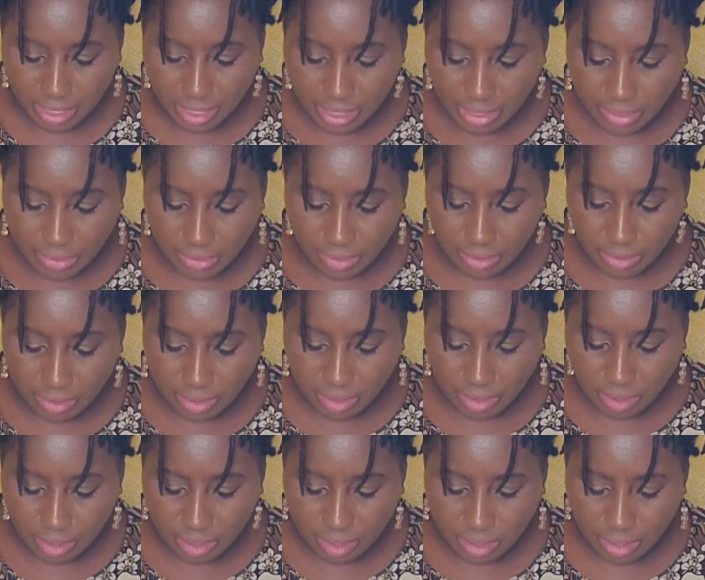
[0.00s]
Here
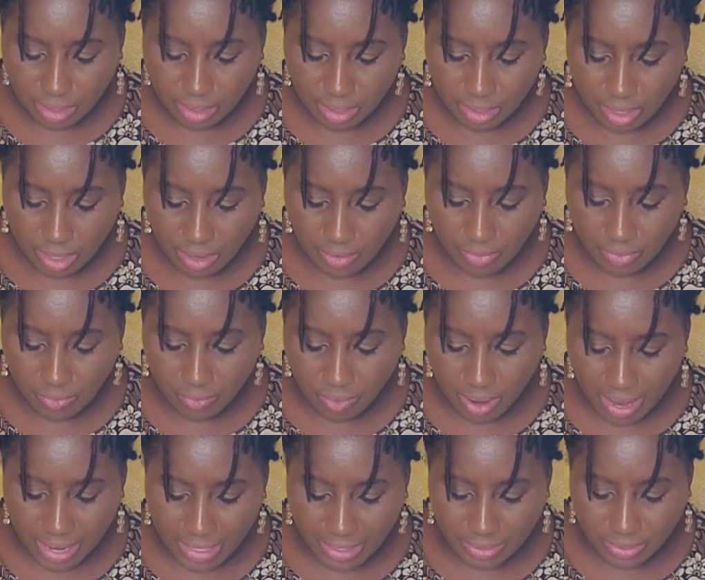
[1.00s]
on the
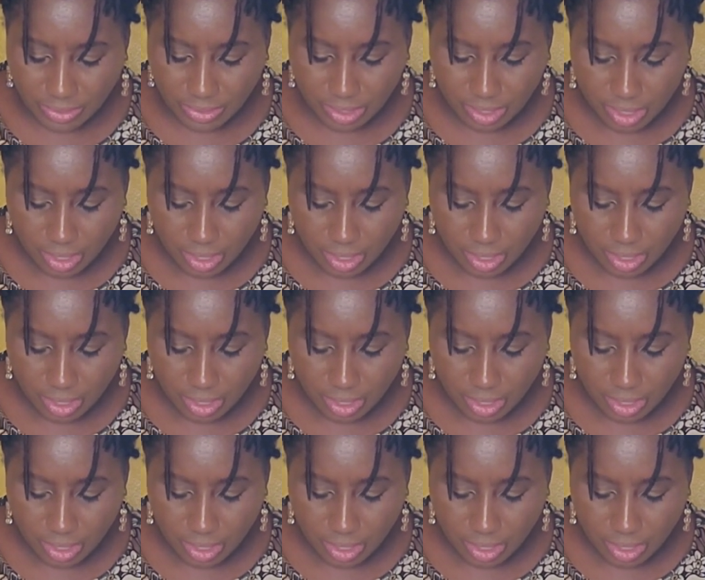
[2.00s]
right,